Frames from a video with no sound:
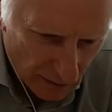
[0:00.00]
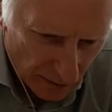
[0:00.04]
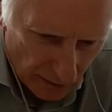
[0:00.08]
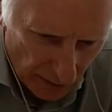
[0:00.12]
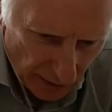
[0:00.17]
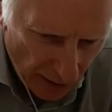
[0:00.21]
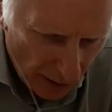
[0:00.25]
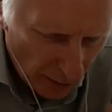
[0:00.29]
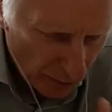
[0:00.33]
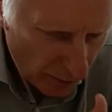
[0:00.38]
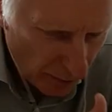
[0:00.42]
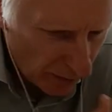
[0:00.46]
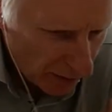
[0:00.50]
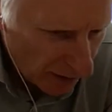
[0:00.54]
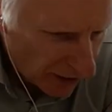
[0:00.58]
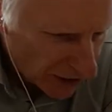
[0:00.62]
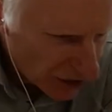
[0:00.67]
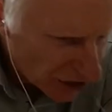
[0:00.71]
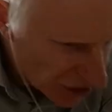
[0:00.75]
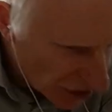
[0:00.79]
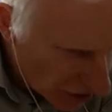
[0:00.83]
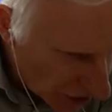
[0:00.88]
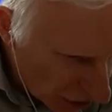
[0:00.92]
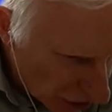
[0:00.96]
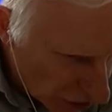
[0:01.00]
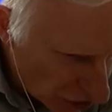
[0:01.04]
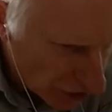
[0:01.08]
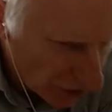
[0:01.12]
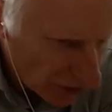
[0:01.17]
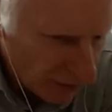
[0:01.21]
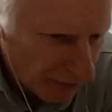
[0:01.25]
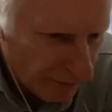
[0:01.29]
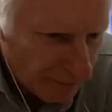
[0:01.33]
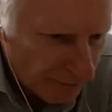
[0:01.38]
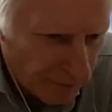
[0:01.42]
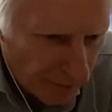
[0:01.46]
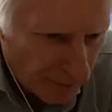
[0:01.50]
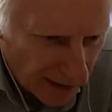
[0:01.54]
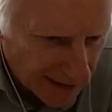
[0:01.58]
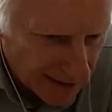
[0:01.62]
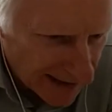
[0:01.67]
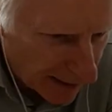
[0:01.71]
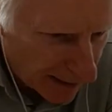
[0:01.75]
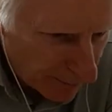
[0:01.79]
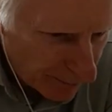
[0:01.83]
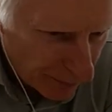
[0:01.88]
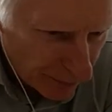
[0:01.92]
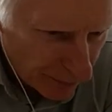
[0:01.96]
you know a surgeon for
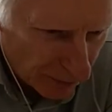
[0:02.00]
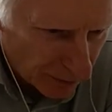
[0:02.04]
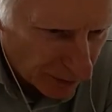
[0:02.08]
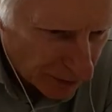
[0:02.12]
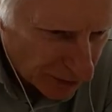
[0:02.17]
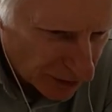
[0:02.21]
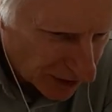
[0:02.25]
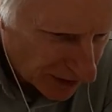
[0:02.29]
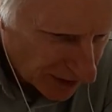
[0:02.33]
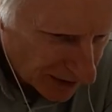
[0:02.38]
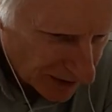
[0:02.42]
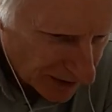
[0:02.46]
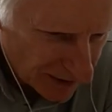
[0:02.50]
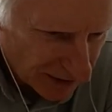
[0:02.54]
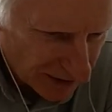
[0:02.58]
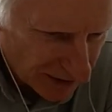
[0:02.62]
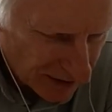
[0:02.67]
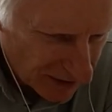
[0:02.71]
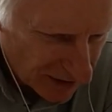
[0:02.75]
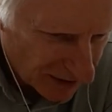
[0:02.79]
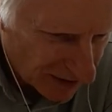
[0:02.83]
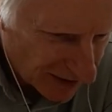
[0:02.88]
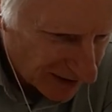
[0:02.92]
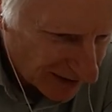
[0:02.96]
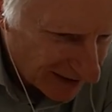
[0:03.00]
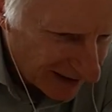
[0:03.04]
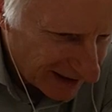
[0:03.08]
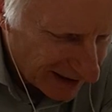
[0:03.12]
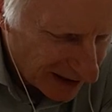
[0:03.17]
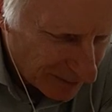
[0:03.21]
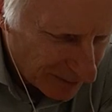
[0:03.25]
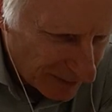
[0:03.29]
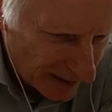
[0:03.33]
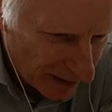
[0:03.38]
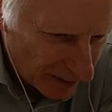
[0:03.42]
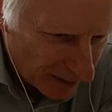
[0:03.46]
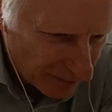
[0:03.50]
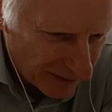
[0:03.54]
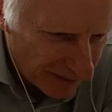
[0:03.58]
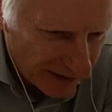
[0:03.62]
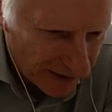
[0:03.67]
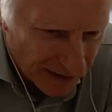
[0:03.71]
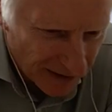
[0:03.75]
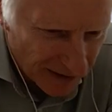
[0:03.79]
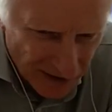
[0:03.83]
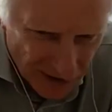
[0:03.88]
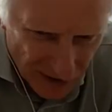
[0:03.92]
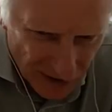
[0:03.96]
example just just just think about
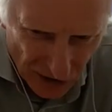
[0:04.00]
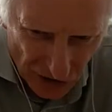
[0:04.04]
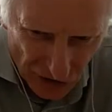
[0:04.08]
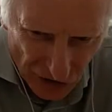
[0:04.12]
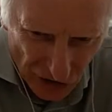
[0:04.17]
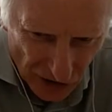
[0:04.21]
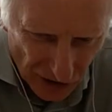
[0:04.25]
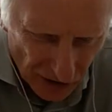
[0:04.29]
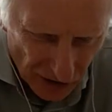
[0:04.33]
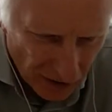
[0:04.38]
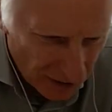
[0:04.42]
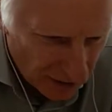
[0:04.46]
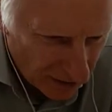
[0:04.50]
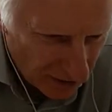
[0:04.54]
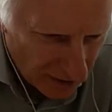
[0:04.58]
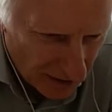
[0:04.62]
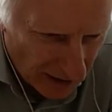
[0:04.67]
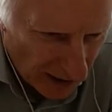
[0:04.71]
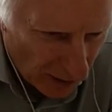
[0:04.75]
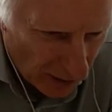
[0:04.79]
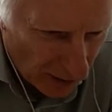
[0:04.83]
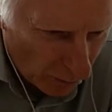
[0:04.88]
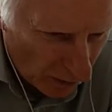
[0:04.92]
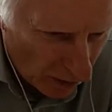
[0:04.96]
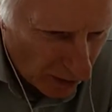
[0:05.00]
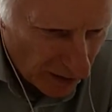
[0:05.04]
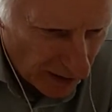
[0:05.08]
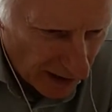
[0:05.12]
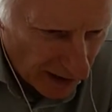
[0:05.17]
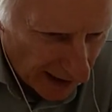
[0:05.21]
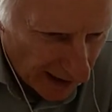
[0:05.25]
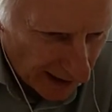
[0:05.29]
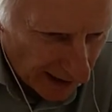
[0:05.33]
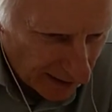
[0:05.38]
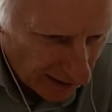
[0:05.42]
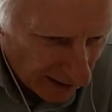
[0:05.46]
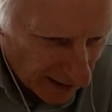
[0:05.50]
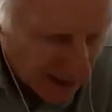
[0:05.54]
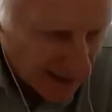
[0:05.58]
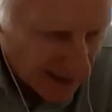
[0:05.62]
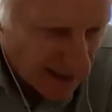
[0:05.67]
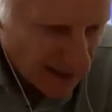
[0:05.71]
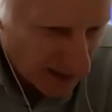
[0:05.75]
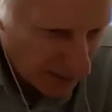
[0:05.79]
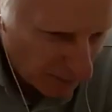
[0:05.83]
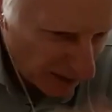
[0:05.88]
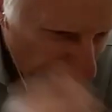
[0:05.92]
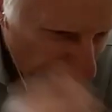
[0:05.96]
being a surgeon and uh, one day
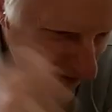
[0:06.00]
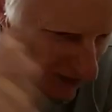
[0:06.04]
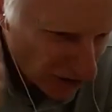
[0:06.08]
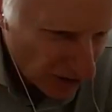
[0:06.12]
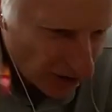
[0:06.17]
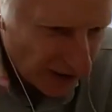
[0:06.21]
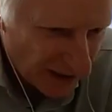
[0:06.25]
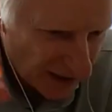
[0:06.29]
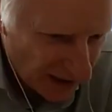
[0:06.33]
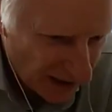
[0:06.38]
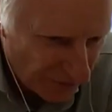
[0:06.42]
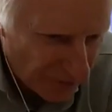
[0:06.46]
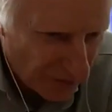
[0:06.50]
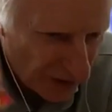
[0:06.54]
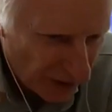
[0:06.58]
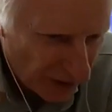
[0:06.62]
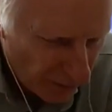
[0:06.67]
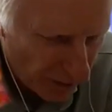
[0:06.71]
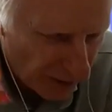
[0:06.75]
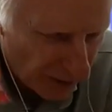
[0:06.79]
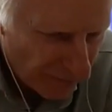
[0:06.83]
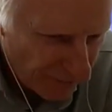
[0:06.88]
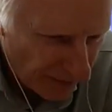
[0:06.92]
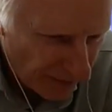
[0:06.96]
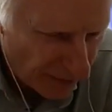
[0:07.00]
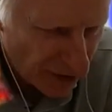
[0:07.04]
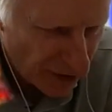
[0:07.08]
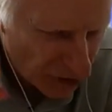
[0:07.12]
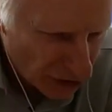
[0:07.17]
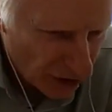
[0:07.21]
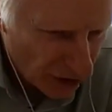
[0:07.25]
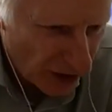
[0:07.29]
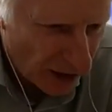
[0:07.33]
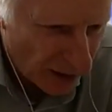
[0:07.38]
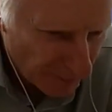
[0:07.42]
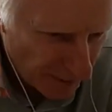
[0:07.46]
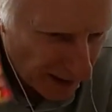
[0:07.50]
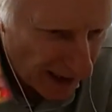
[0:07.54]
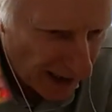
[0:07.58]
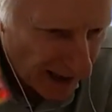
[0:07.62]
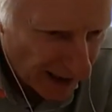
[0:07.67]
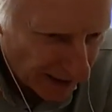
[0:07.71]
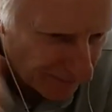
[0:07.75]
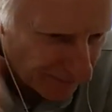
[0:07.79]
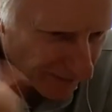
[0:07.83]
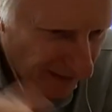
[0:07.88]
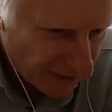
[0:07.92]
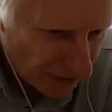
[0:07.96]
somebody's going to give you a very sharp
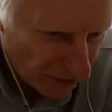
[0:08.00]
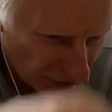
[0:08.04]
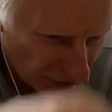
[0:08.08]
knife and